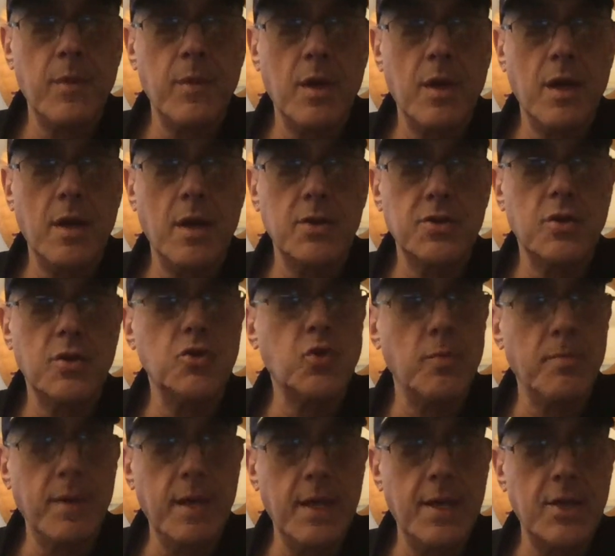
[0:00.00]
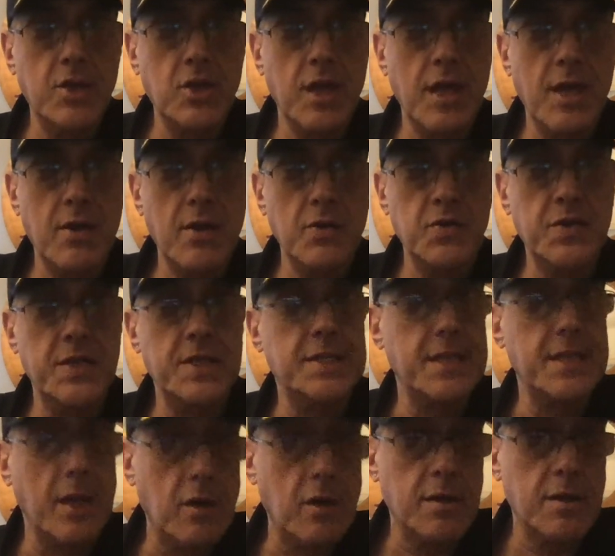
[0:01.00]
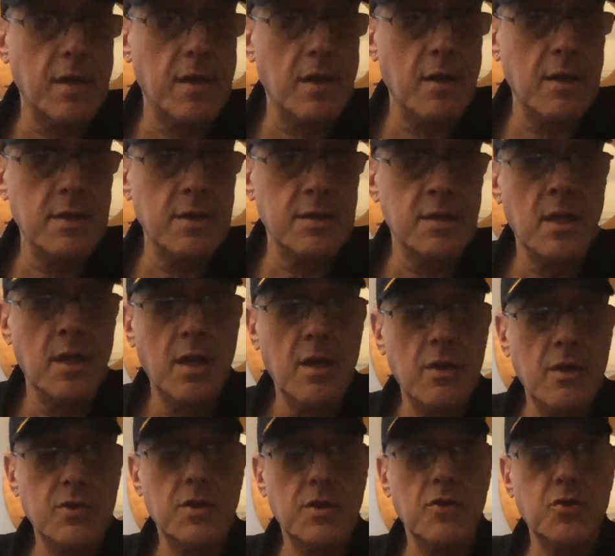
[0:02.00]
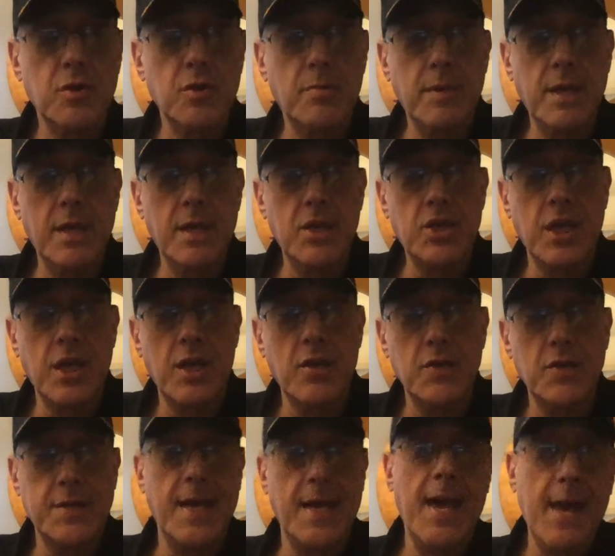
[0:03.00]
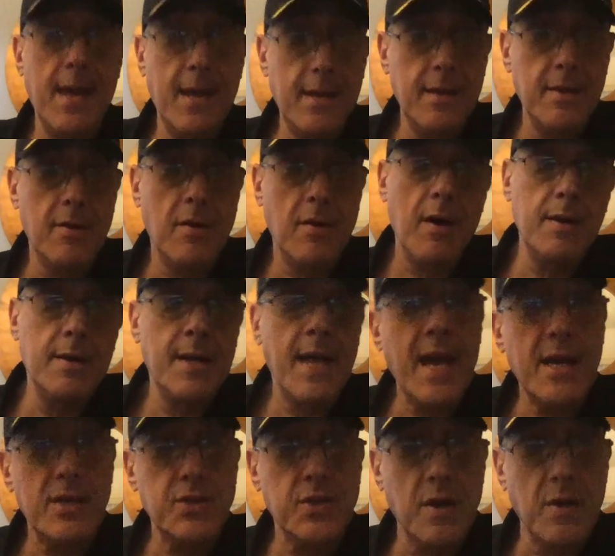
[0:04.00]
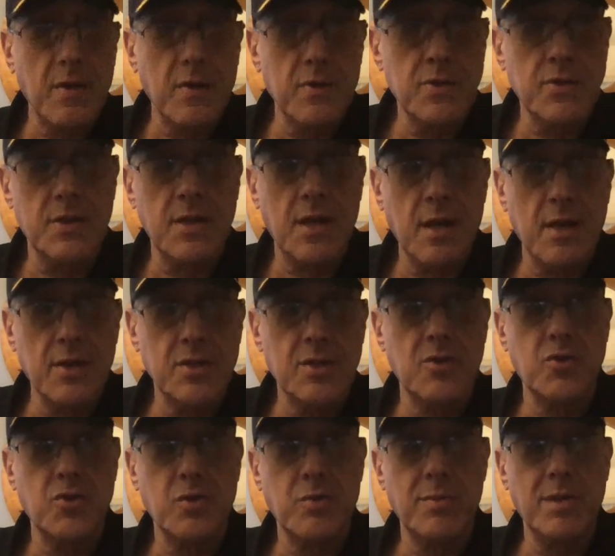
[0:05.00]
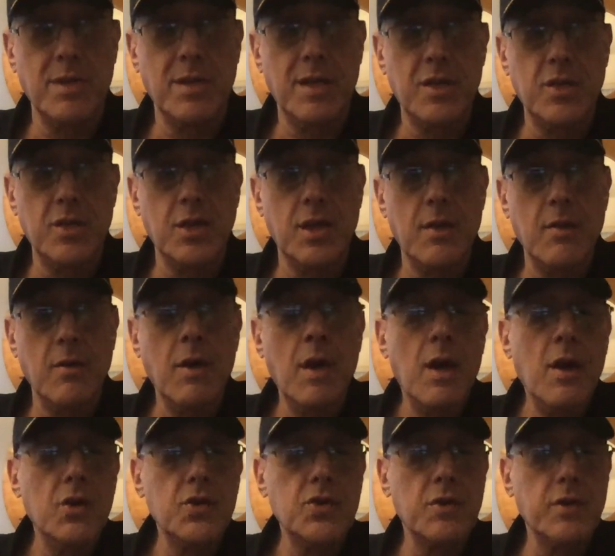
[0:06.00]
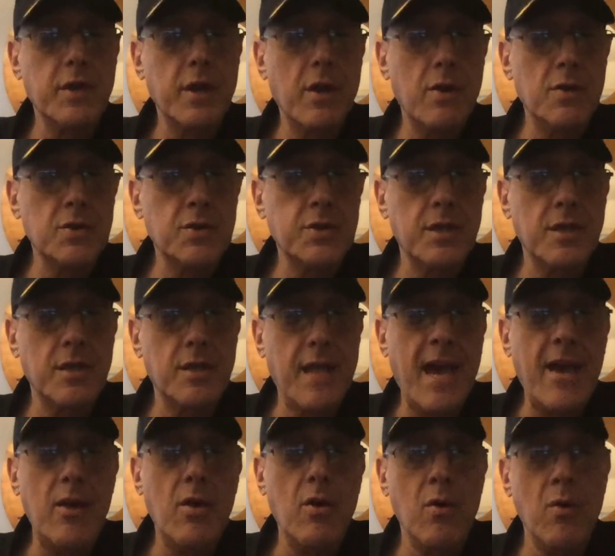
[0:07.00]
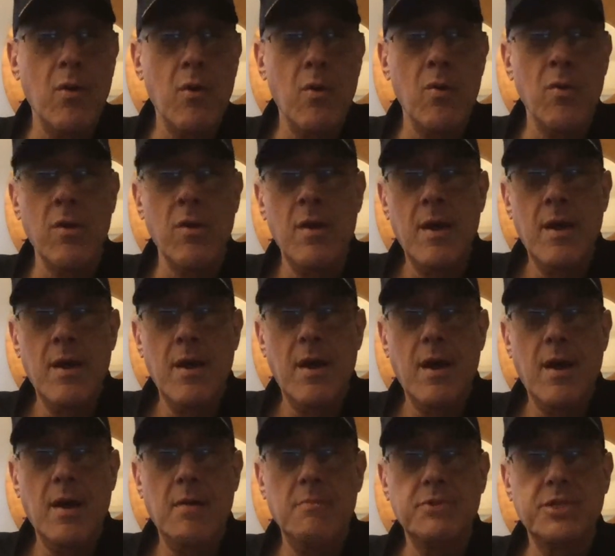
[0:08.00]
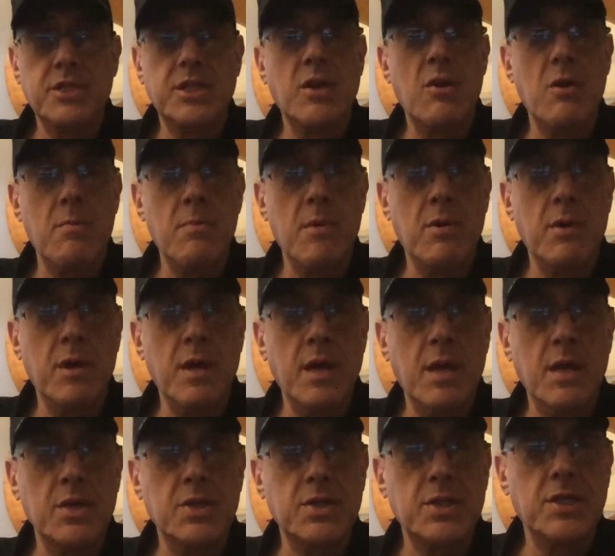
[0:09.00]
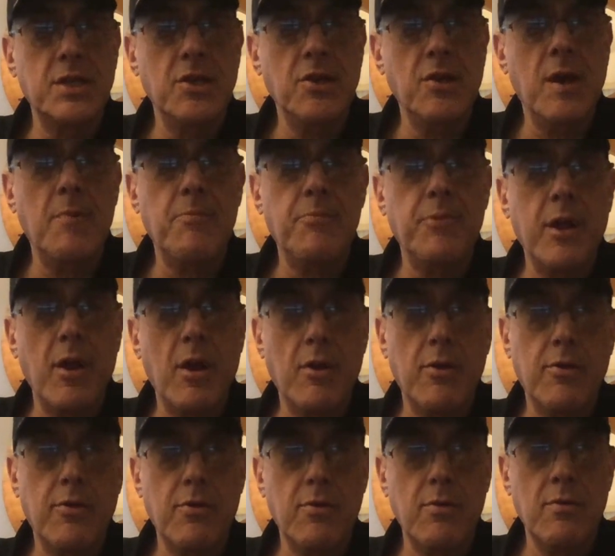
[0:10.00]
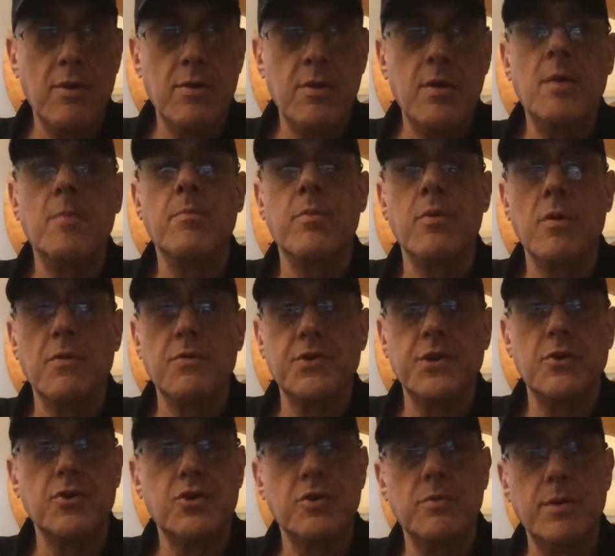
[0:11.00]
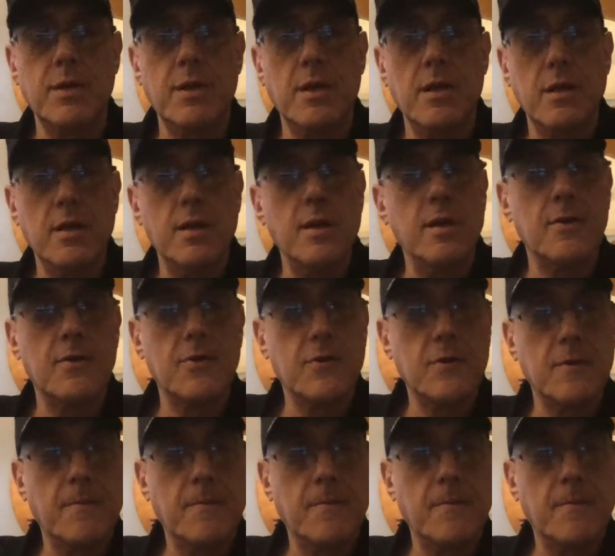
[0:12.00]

uh, social media channels, the secretary's social media channels, and on NASSCO's uh, social media channel. So there's that whole um, ceremony is still up there through a number of social media links.